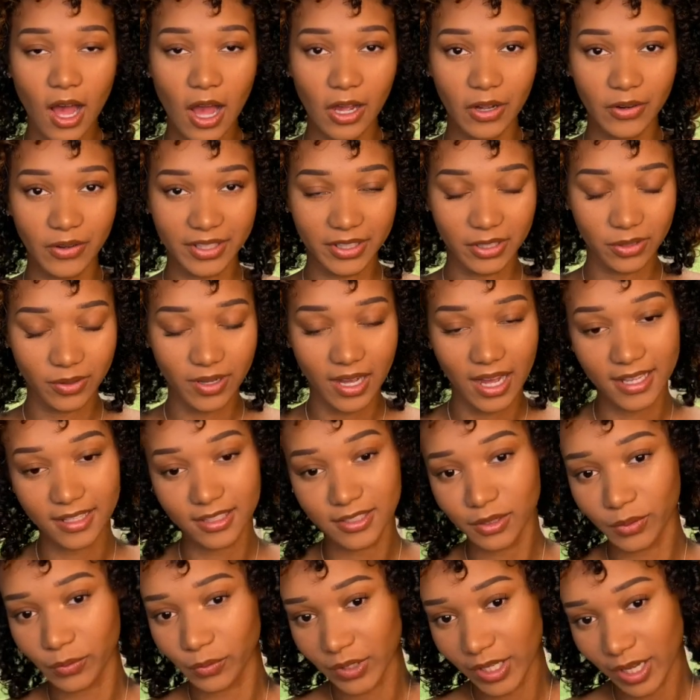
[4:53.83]
All right, you guys,
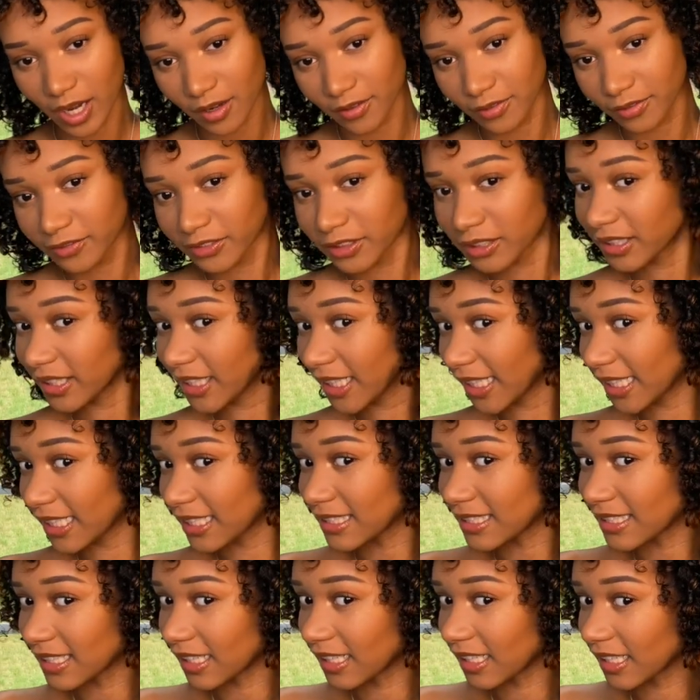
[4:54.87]
so we are fully
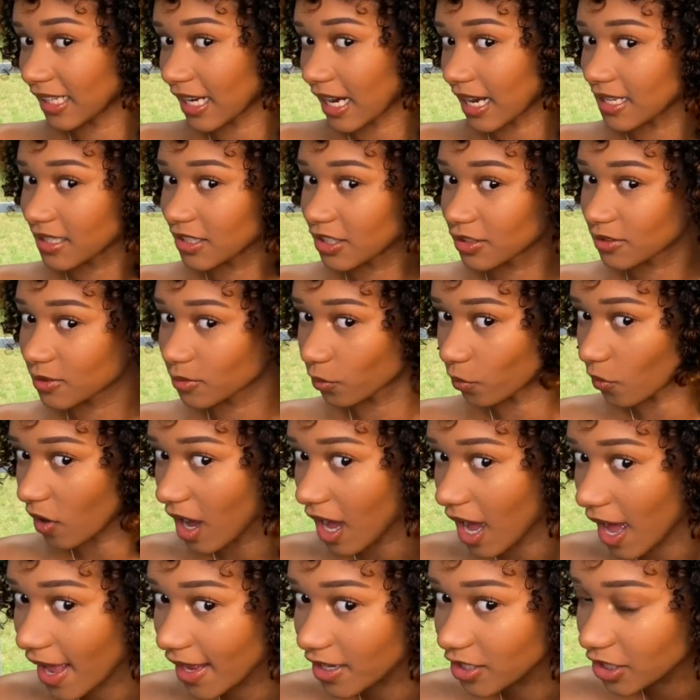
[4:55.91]
done. I just
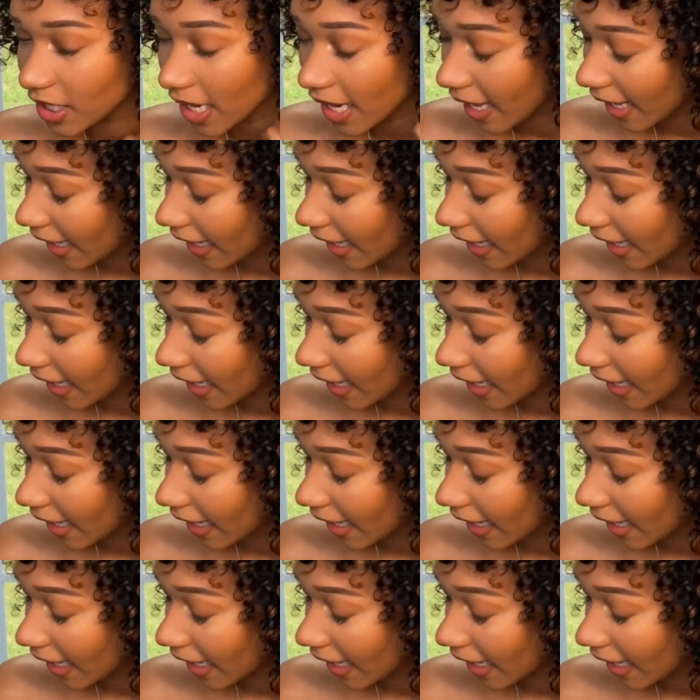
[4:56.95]
washed